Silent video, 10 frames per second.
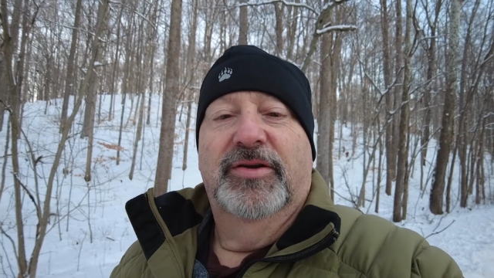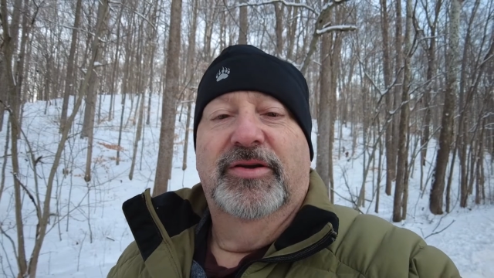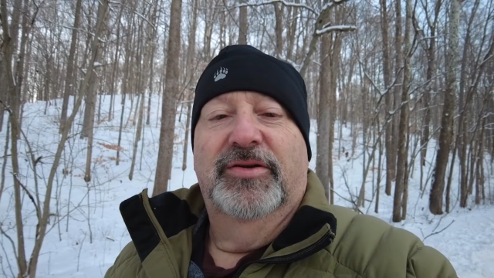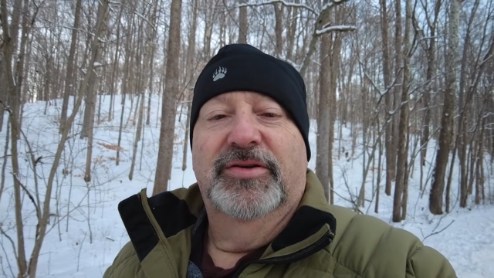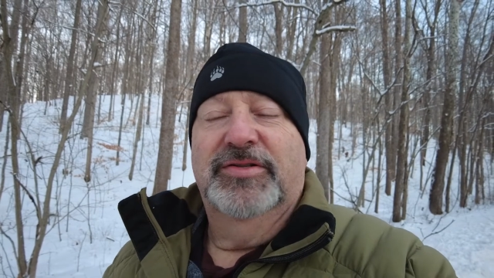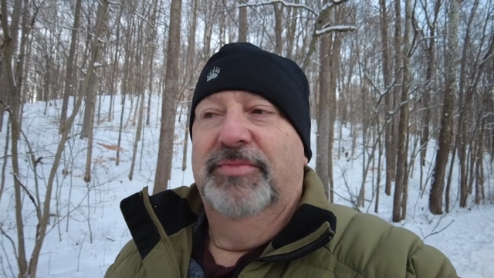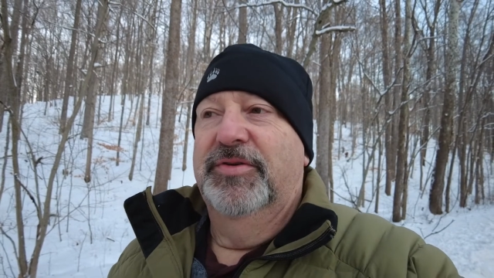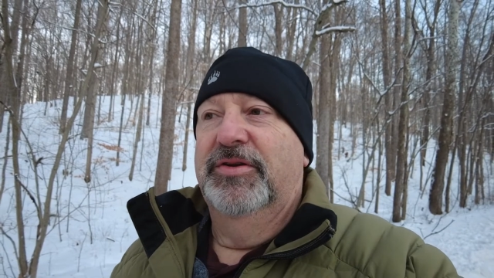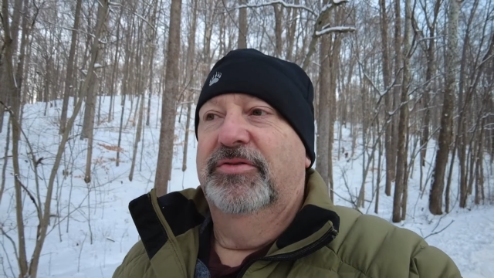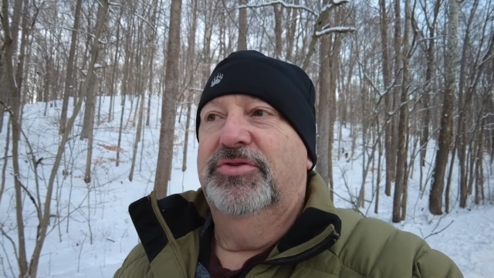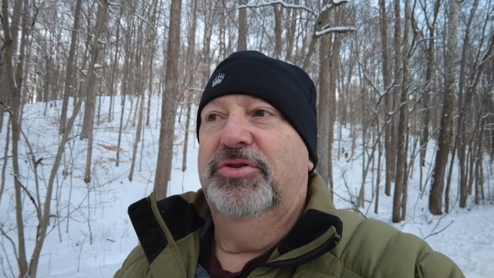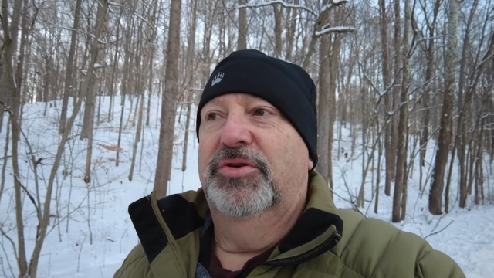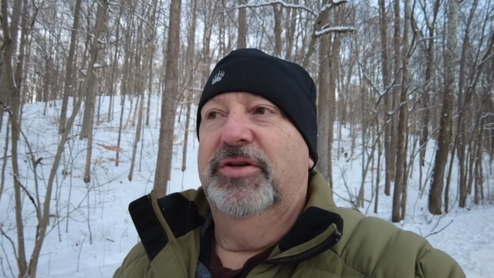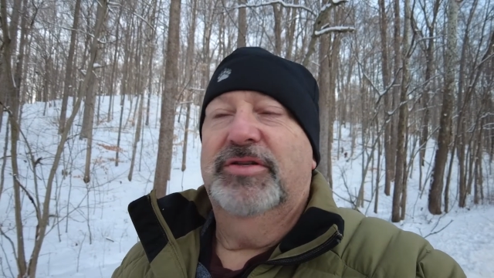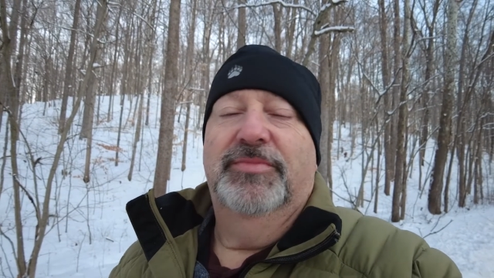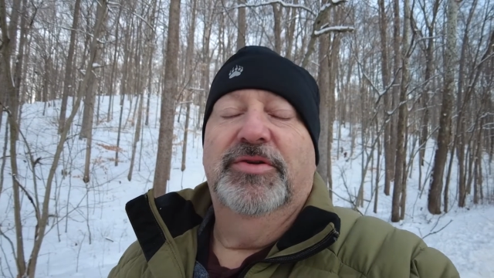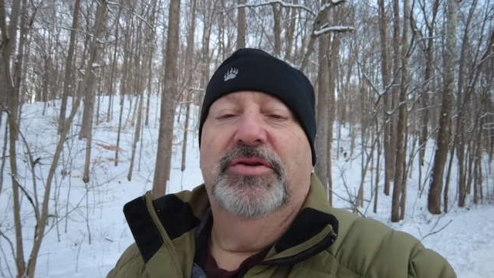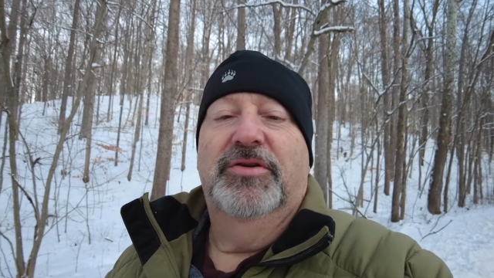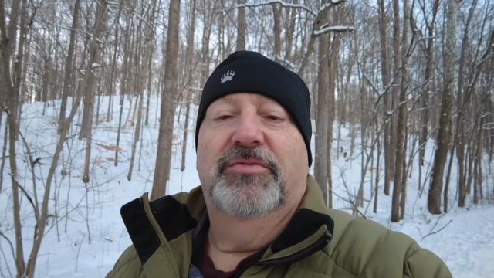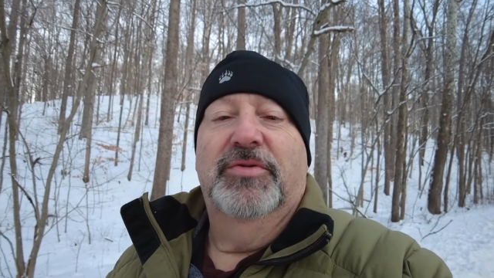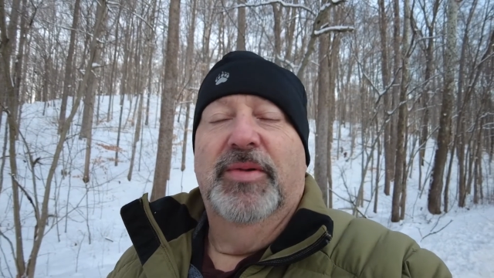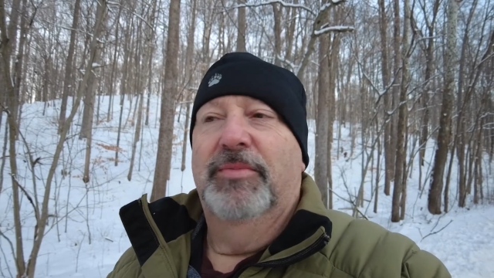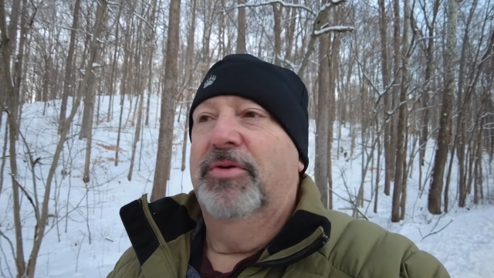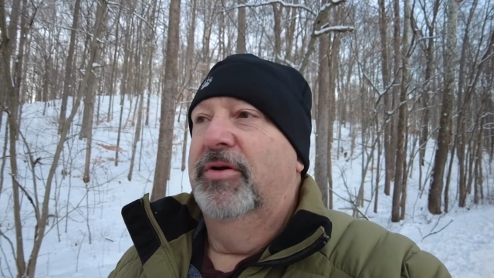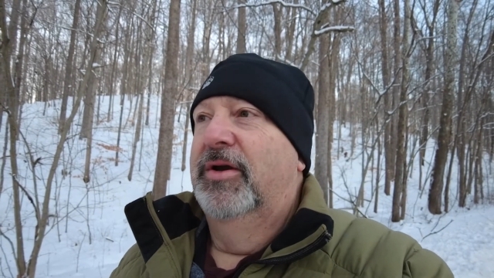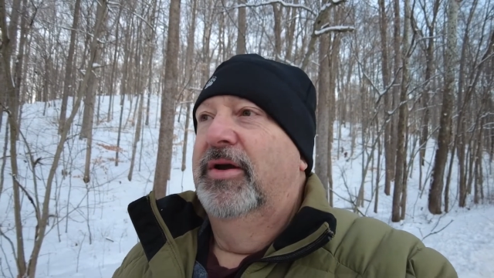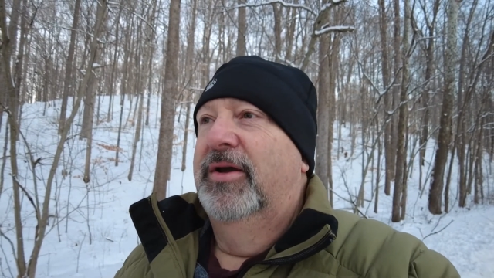and something you'll enjoy, something you can remember,